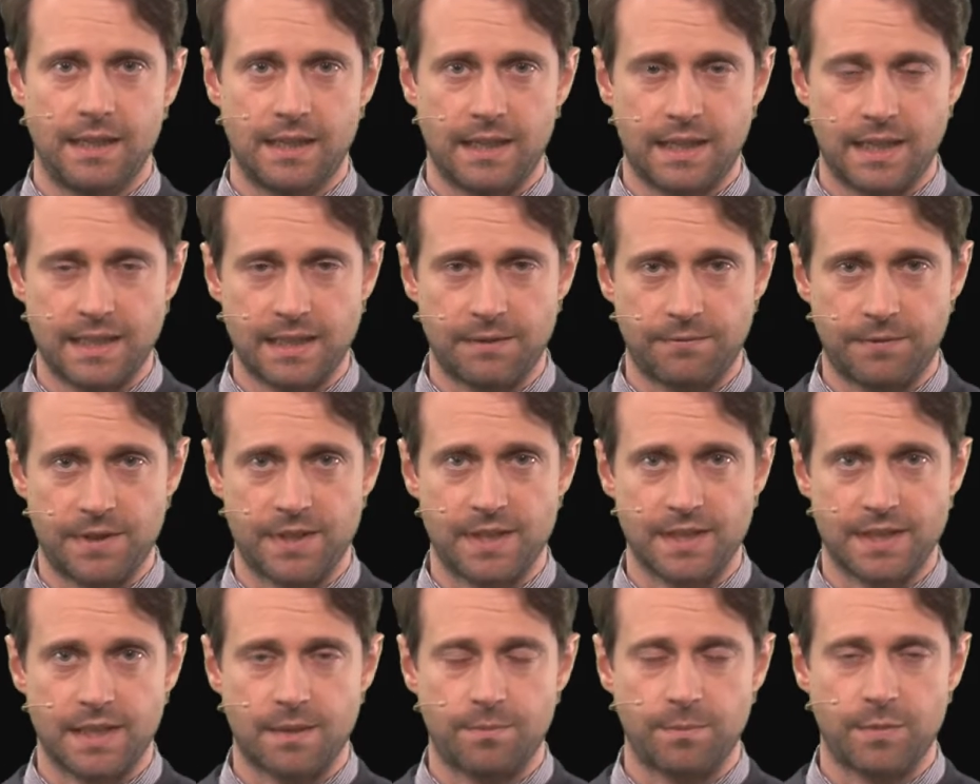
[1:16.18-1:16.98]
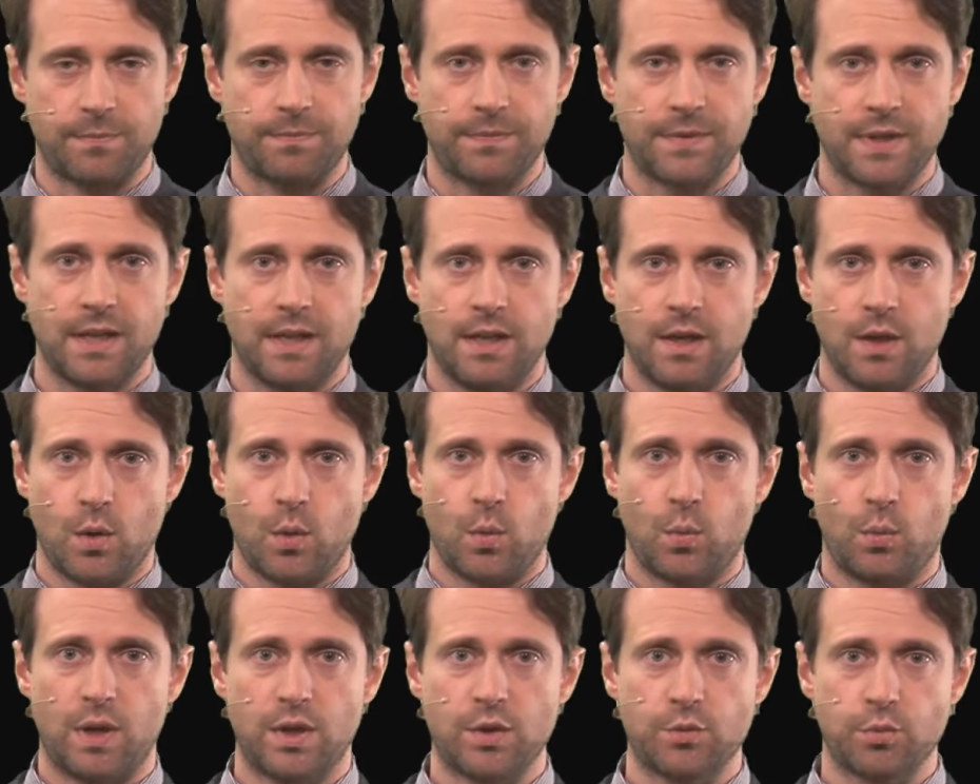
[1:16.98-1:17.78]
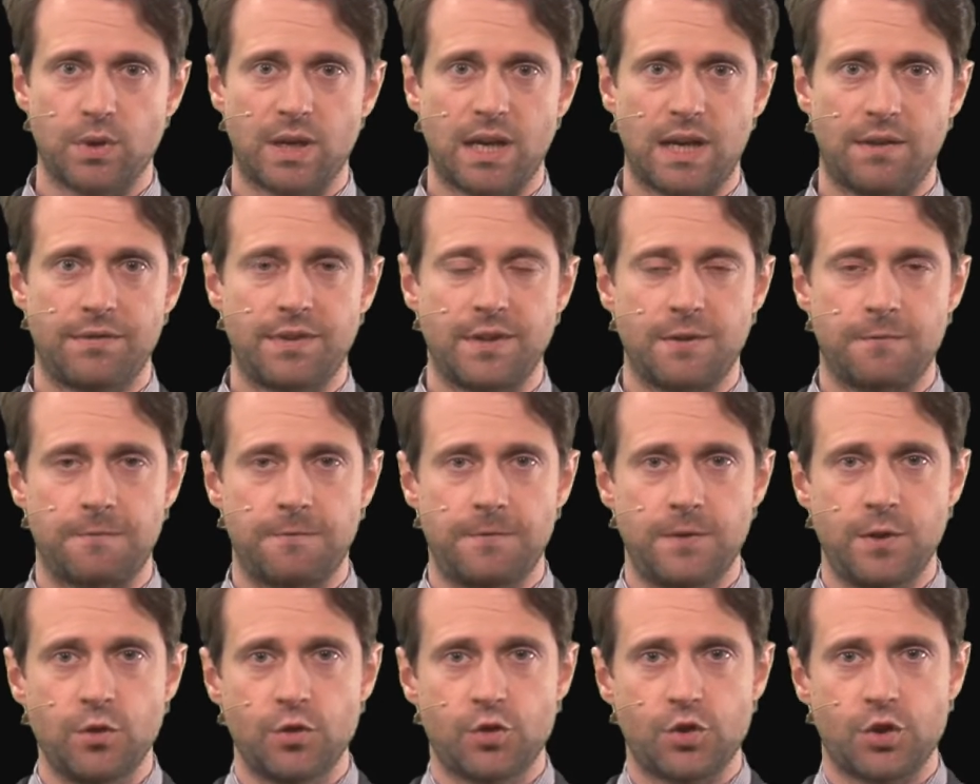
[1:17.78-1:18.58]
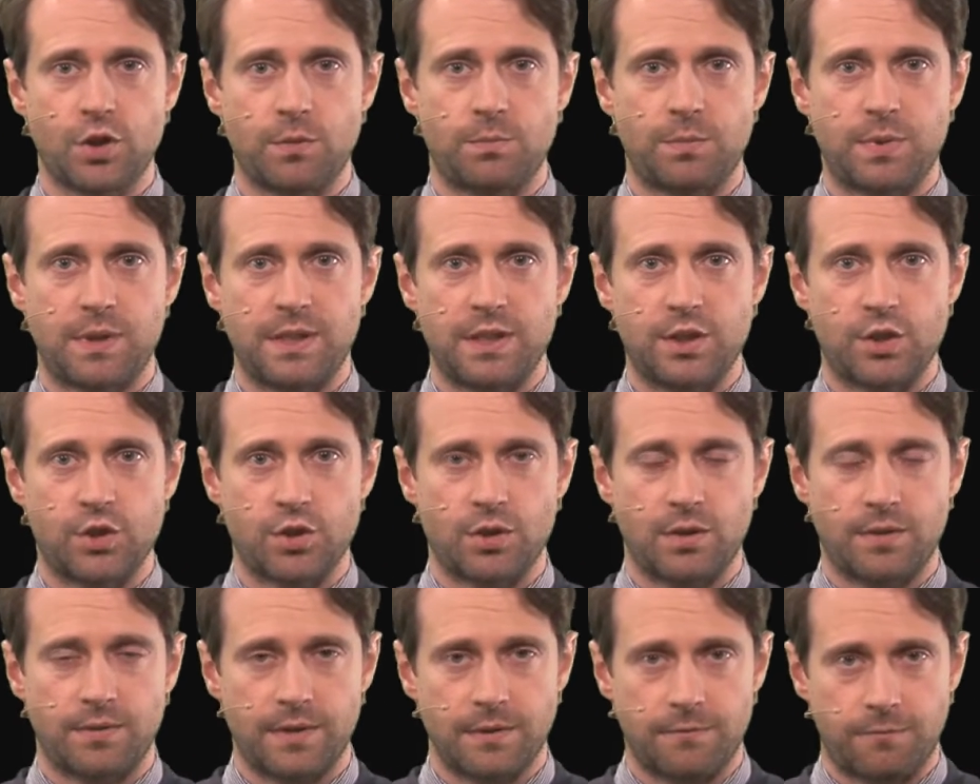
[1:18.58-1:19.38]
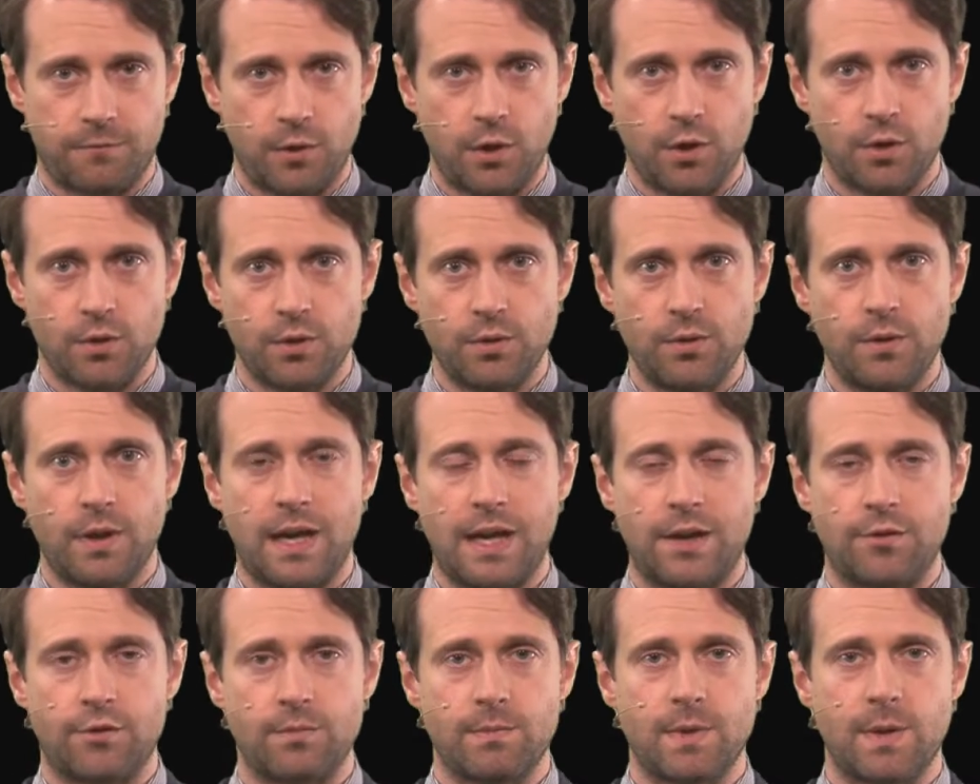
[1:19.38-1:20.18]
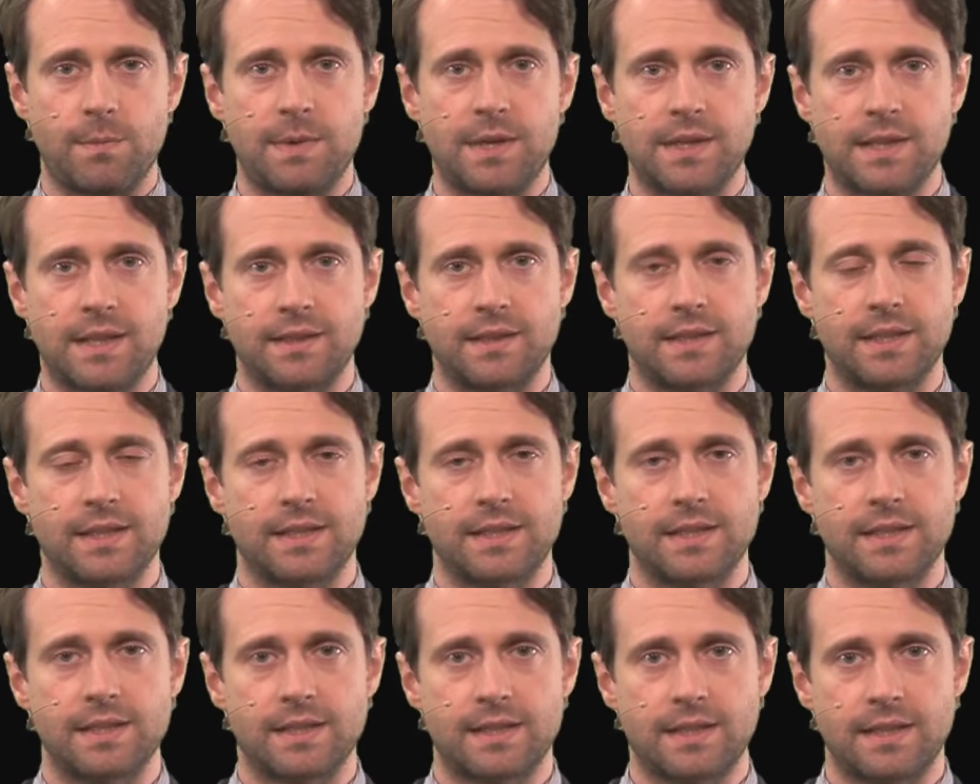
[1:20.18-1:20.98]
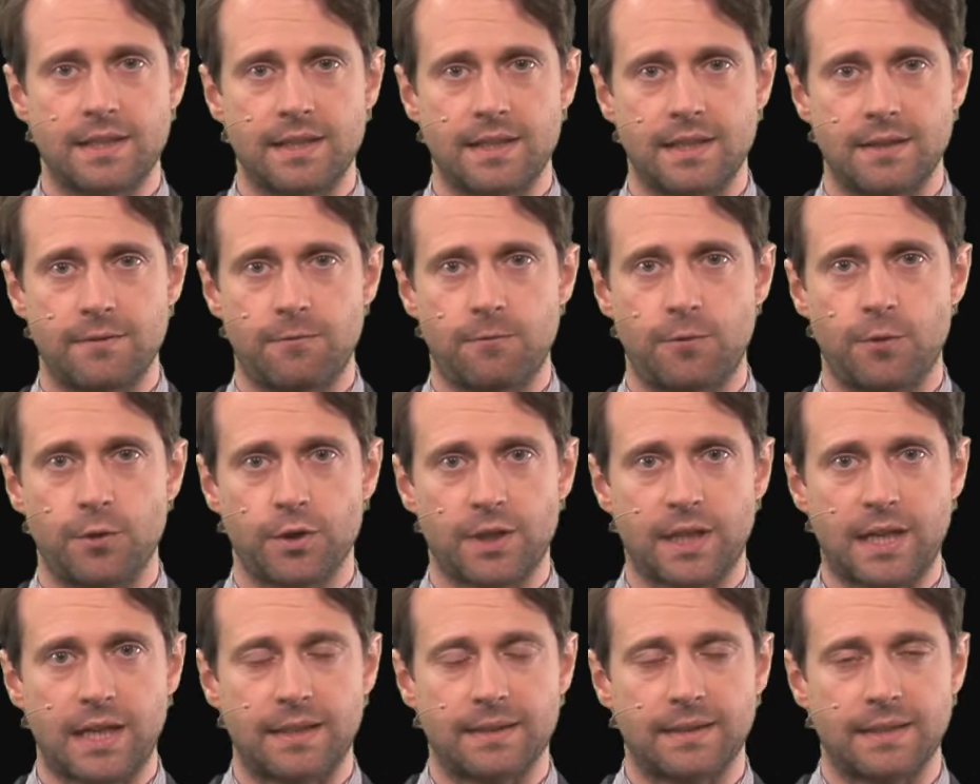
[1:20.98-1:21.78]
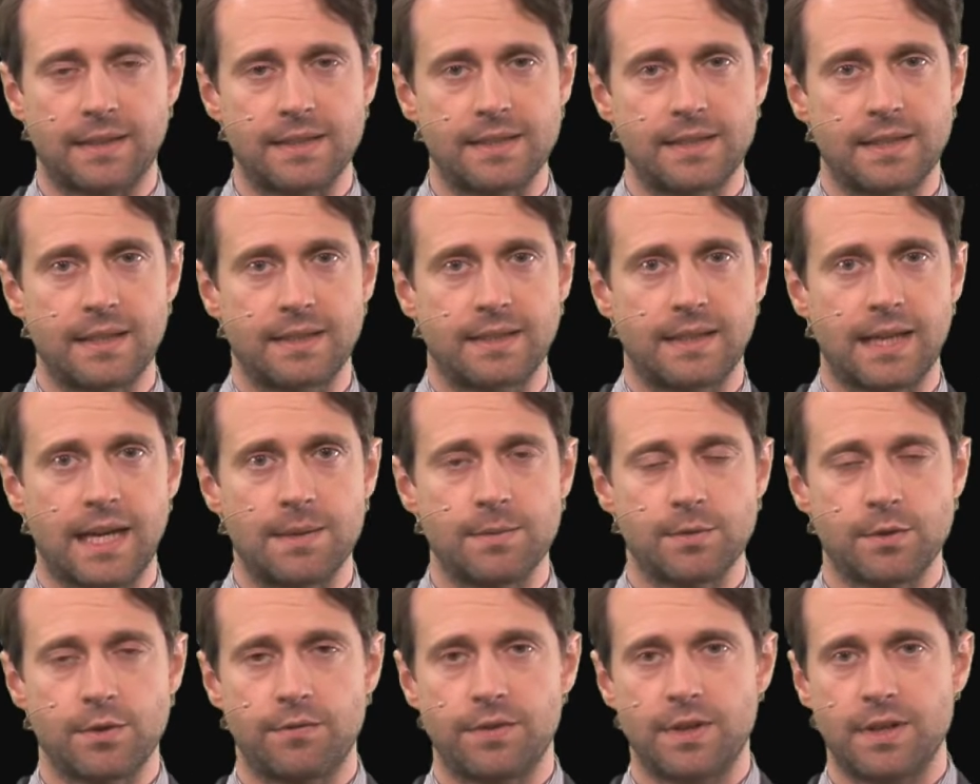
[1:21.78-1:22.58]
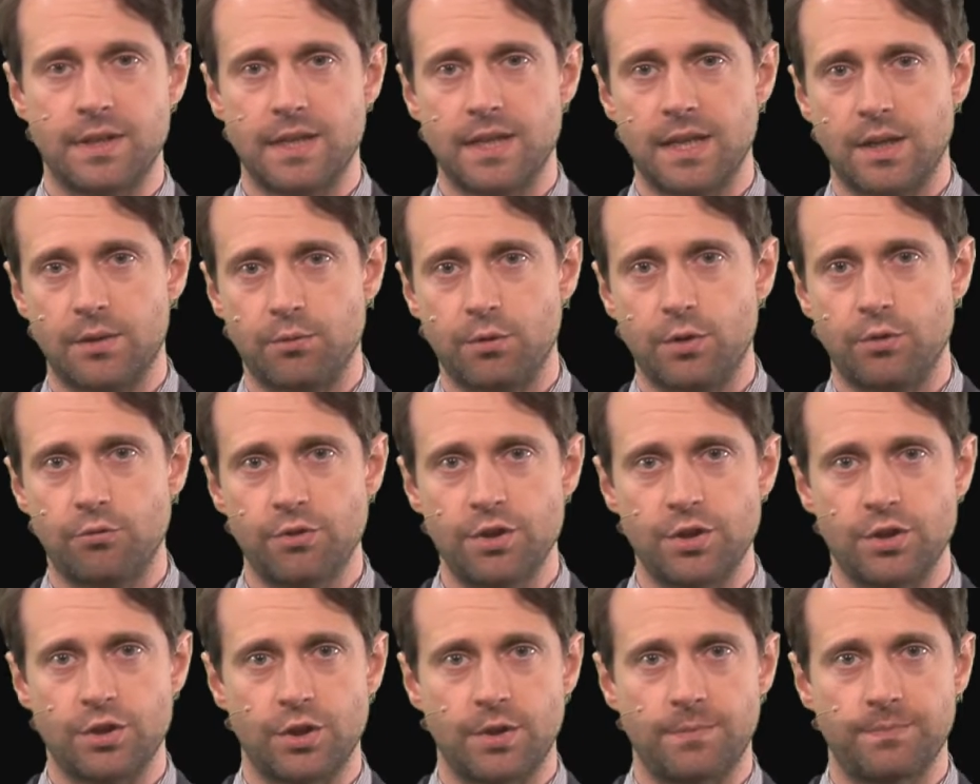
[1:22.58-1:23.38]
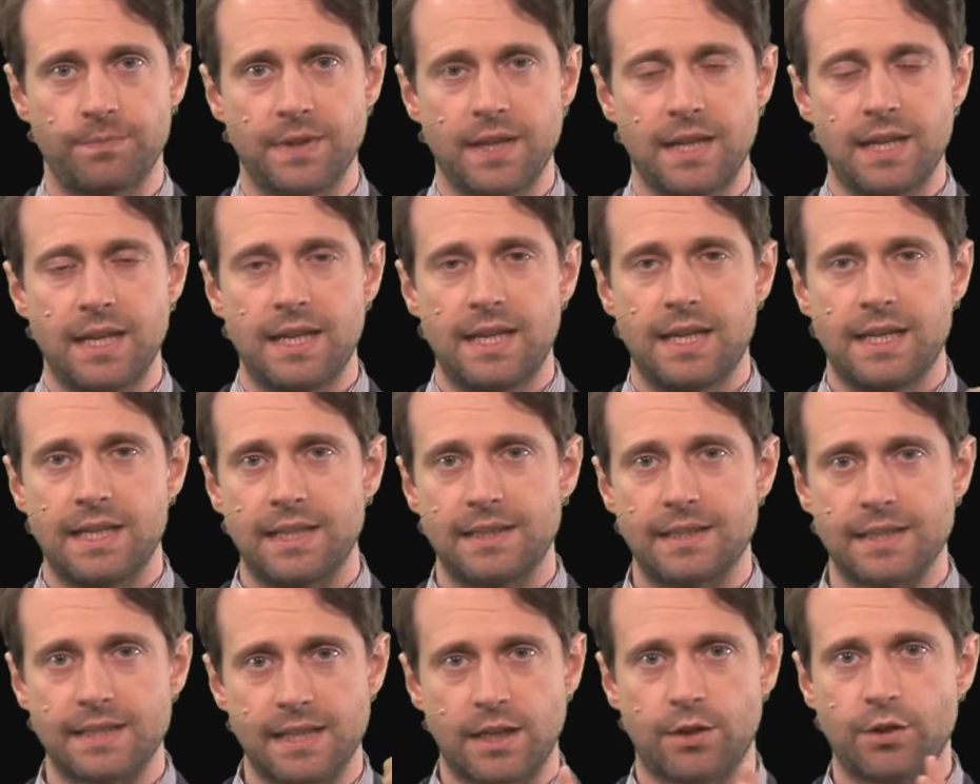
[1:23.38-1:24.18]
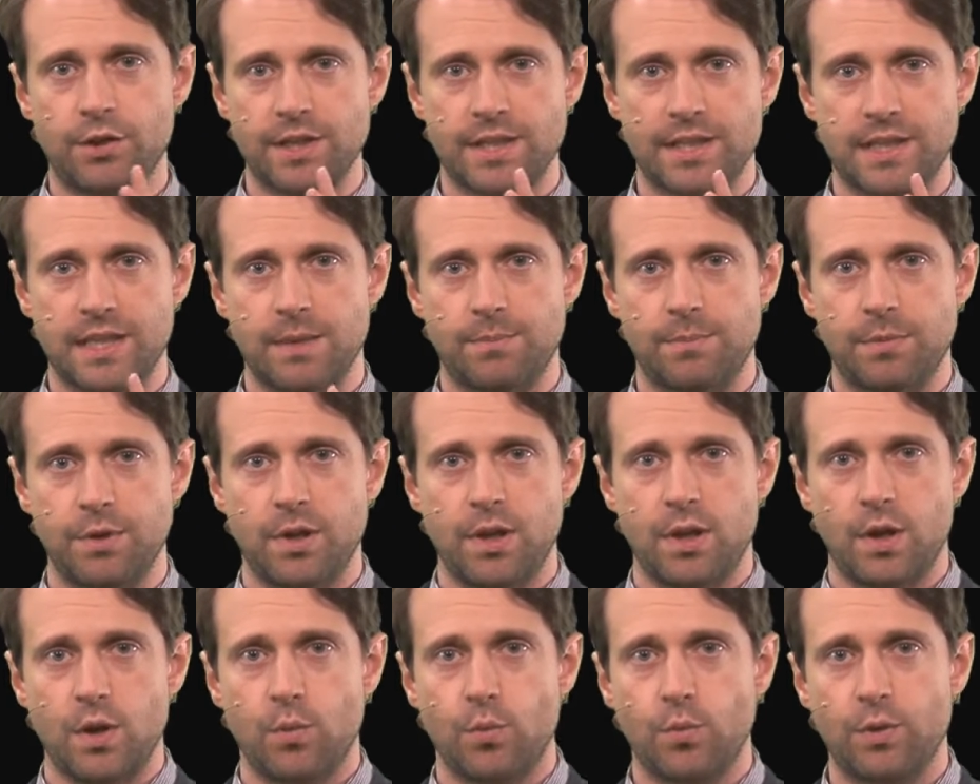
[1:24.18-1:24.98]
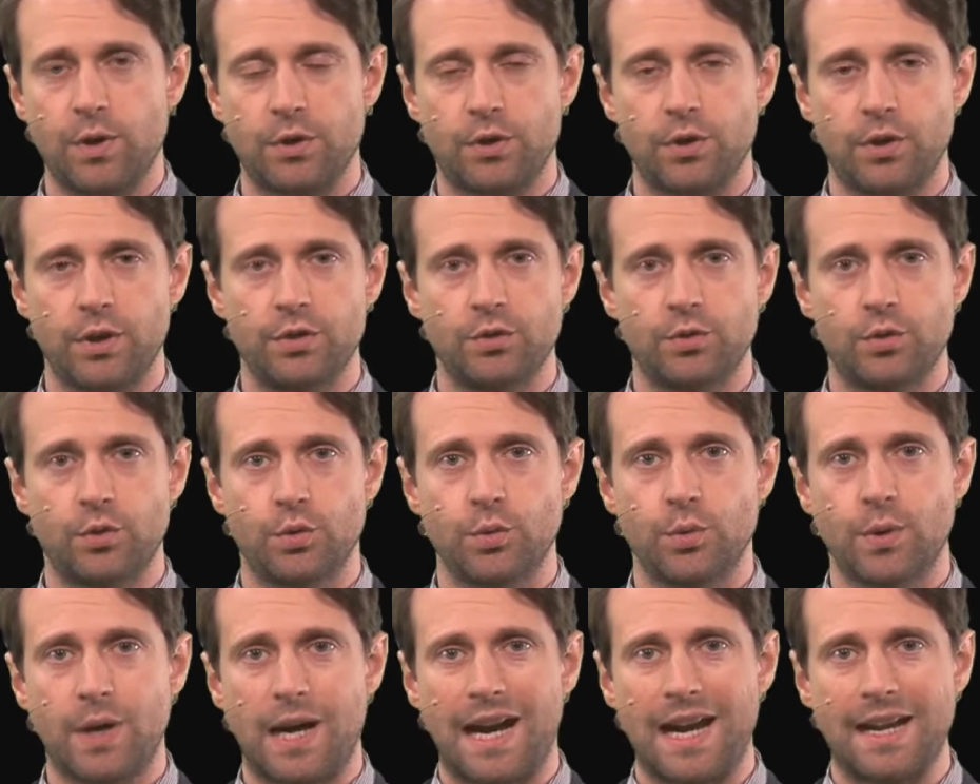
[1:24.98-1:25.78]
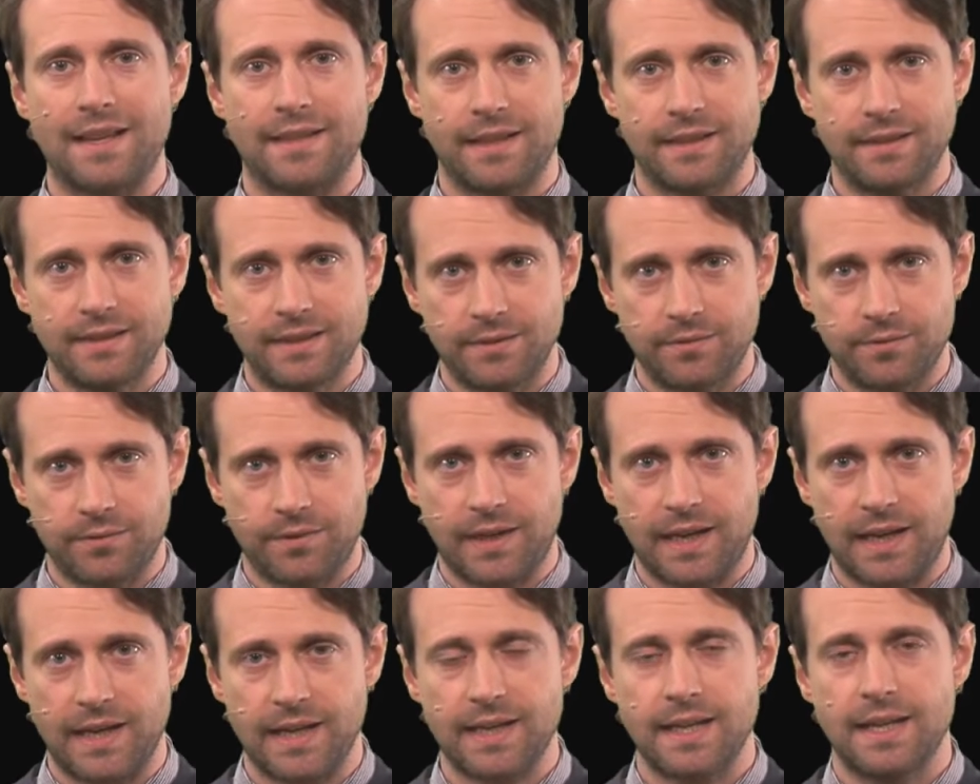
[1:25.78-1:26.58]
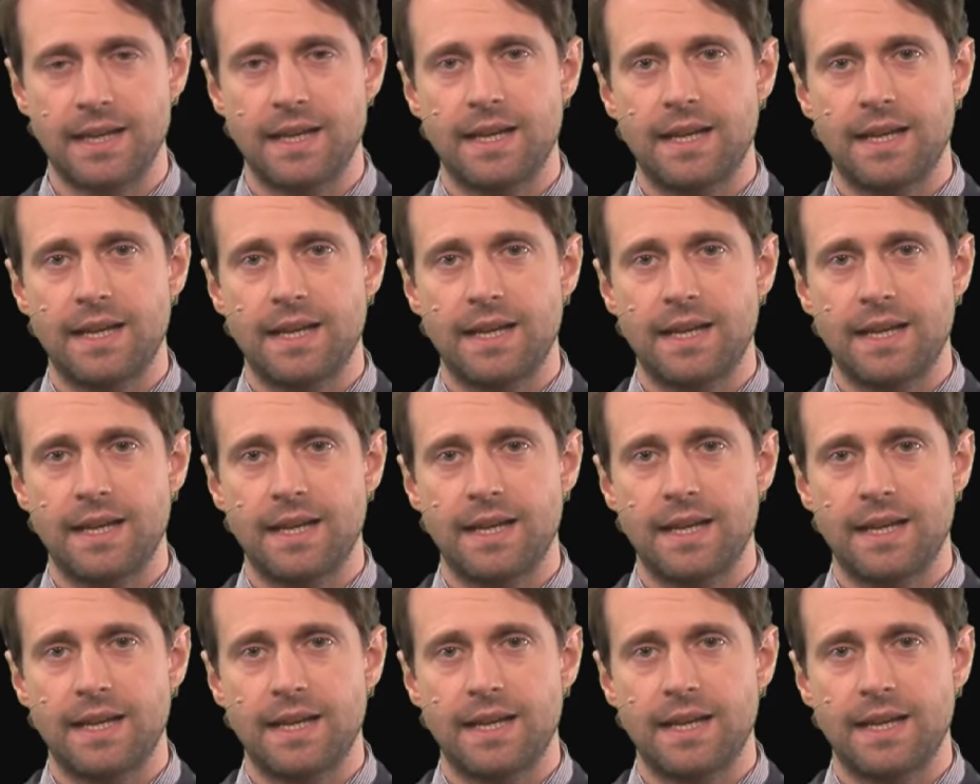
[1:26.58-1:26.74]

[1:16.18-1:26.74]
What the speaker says: That's the first step. Once we have the future prediction of the flow, and remember that this is for characteristic times of the near-world region, in the second step, we're going to identify